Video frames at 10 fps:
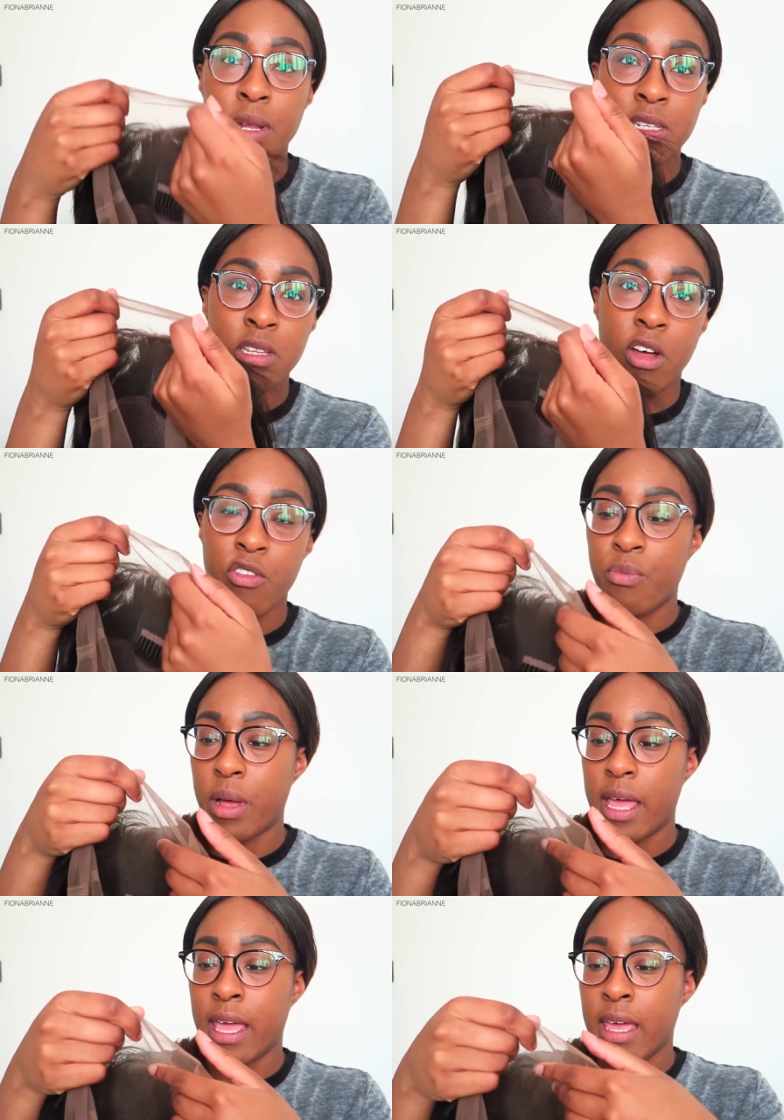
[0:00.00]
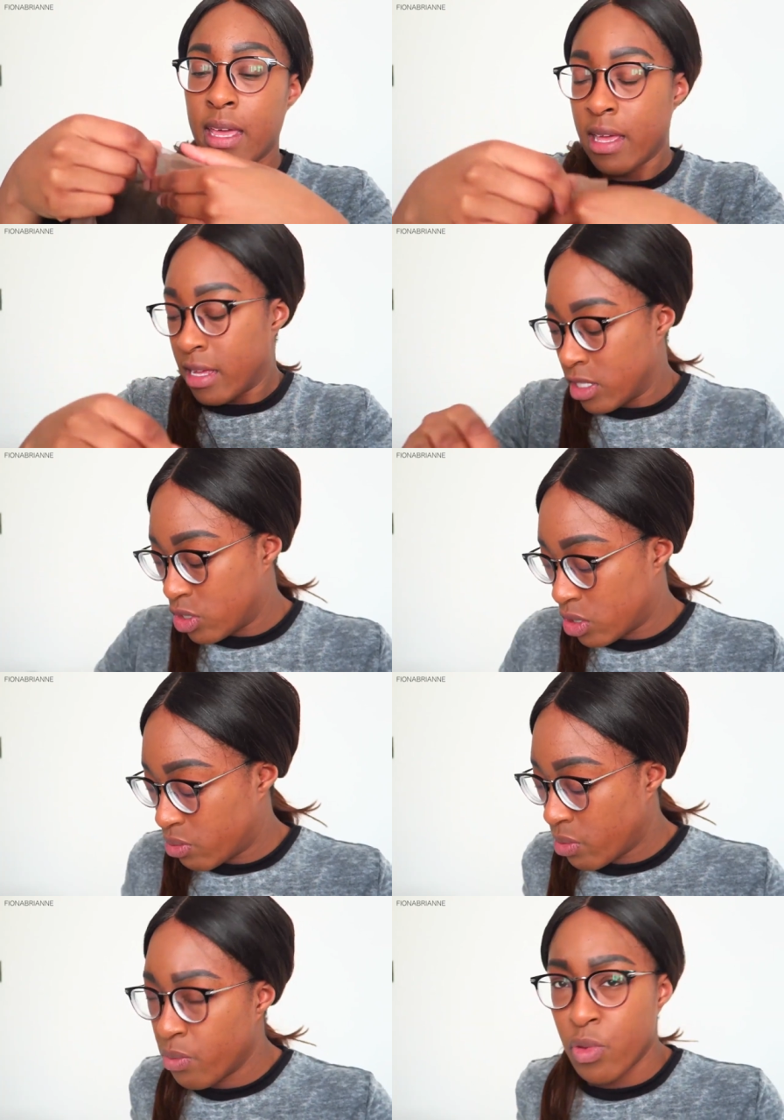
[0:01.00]
I'm going to start off by
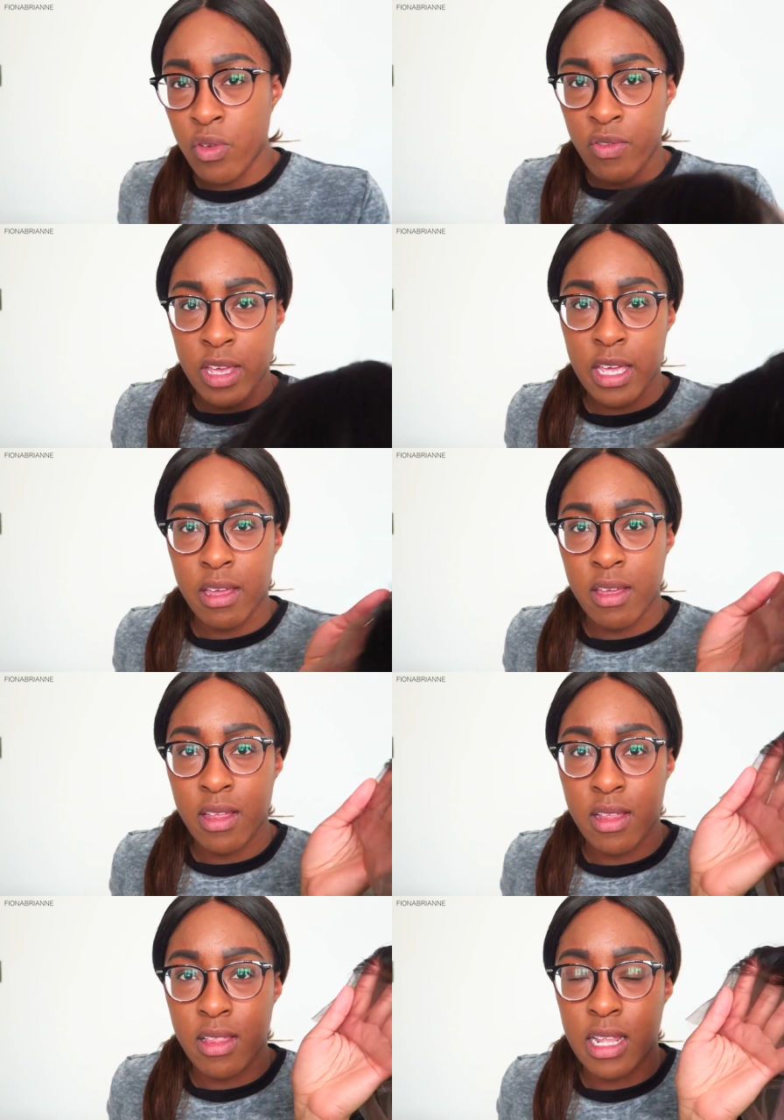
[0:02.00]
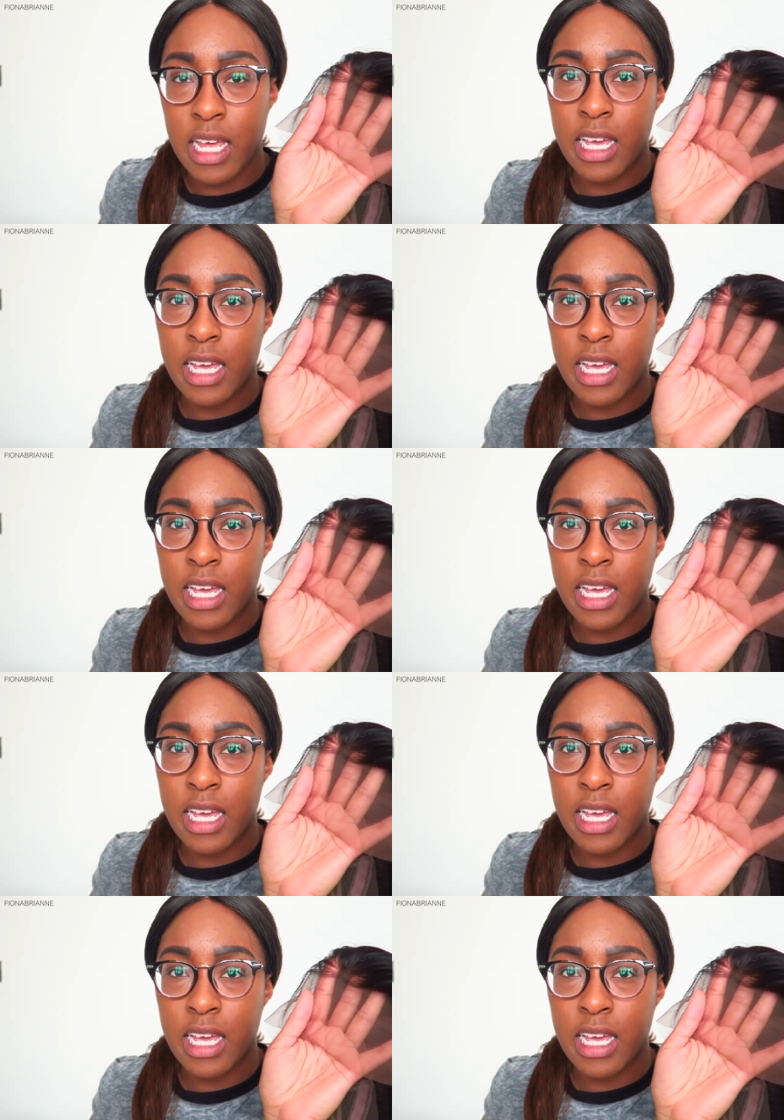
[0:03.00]
just removing the